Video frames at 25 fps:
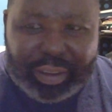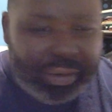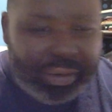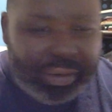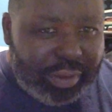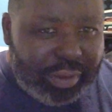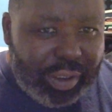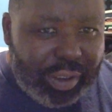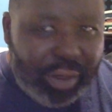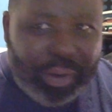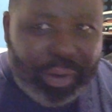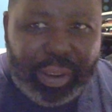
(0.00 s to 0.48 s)

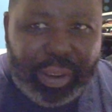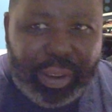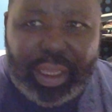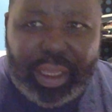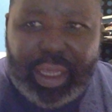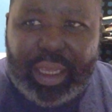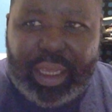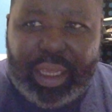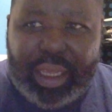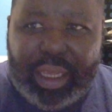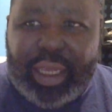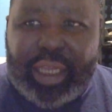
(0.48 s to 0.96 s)
So
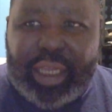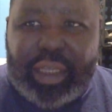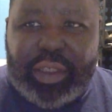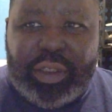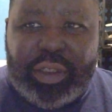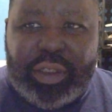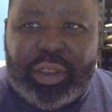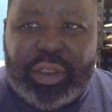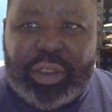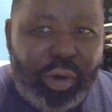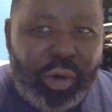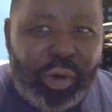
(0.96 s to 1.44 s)
he
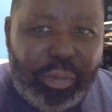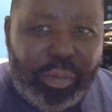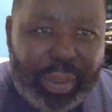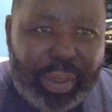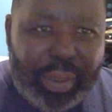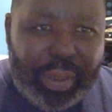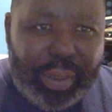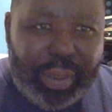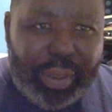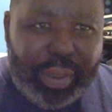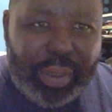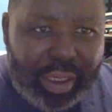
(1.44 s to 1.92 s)
told
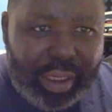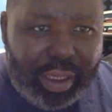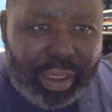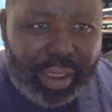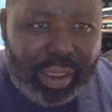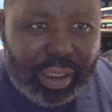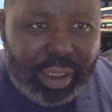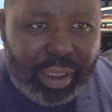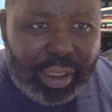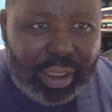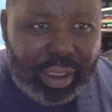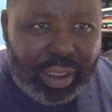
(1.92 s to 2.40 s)
me
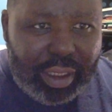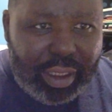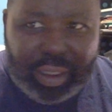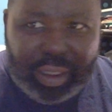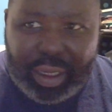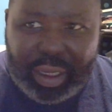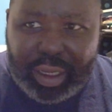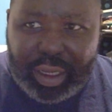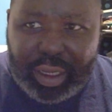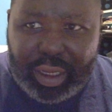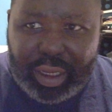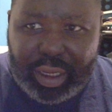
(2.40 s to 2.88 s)

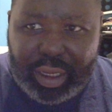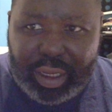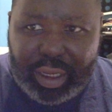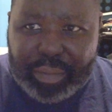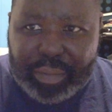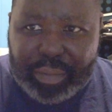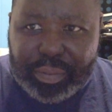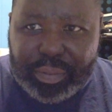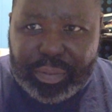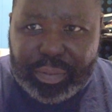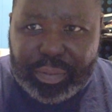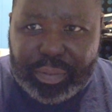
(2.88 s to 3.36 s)
a
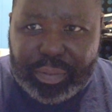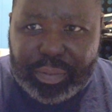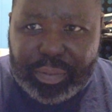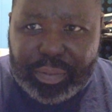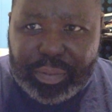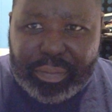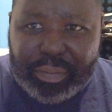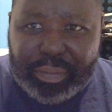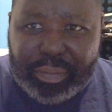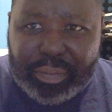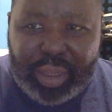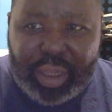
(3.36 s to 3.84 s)

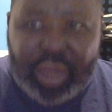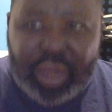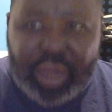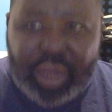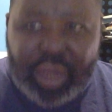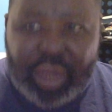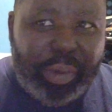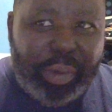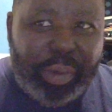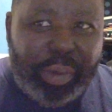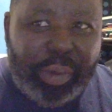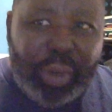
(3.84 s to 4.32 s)

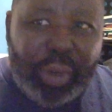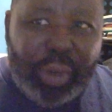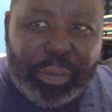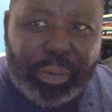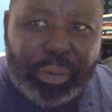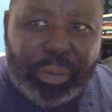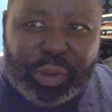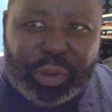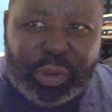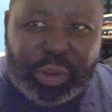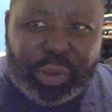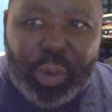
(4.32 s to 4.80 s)
little bit what
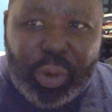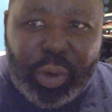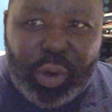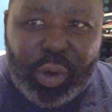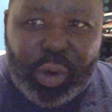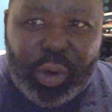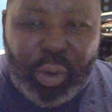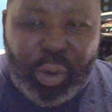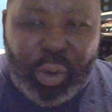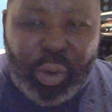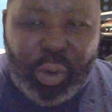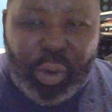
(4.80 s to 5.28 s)
was going
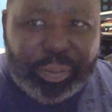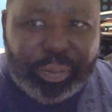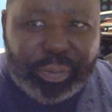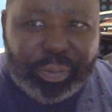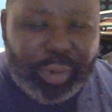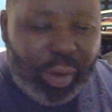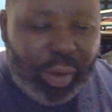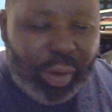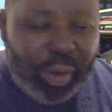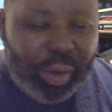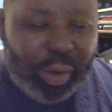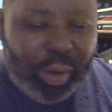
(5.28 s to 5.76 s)
on,
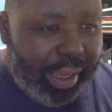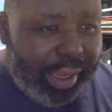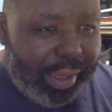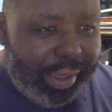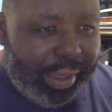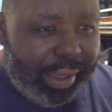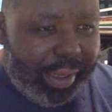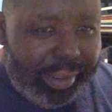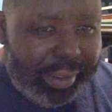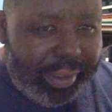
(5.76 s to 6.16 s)
okay.